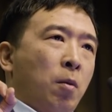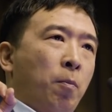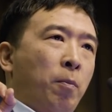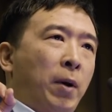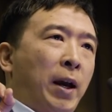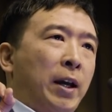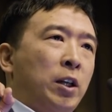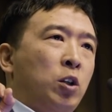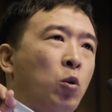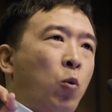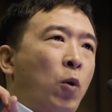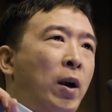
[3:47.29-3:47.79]

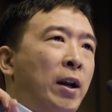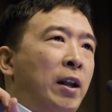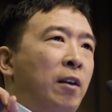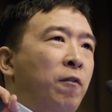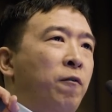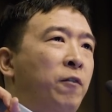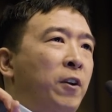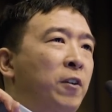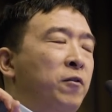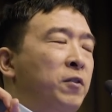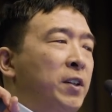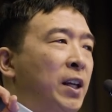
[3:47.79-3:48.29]
by
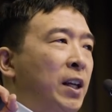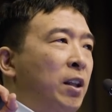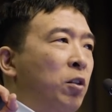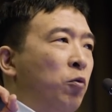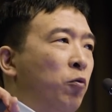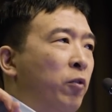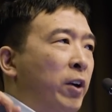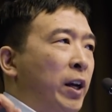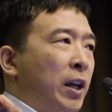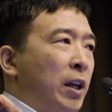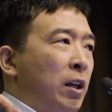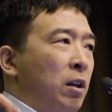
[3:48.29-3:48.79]

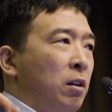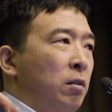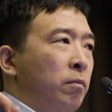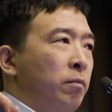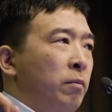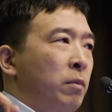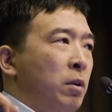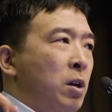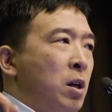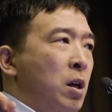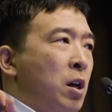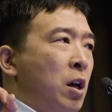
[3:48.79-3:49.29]
2053,
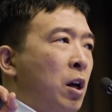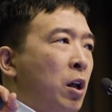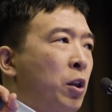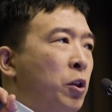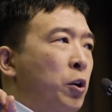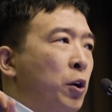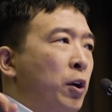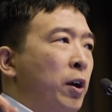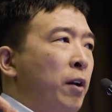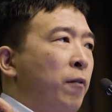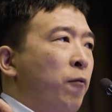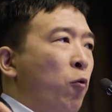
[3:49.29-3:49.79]

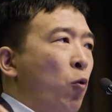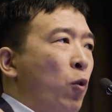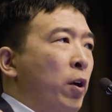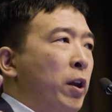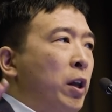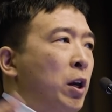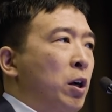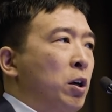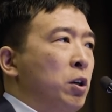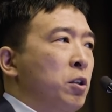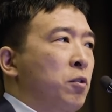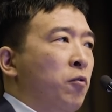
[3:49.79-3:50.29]
34
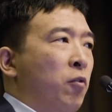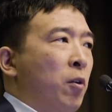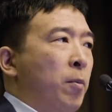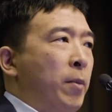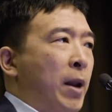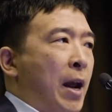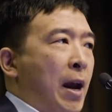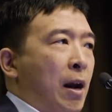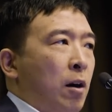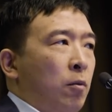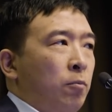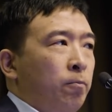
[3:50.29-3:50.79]
years from
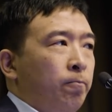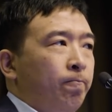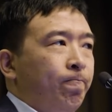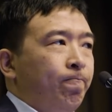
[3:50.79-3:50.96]
now.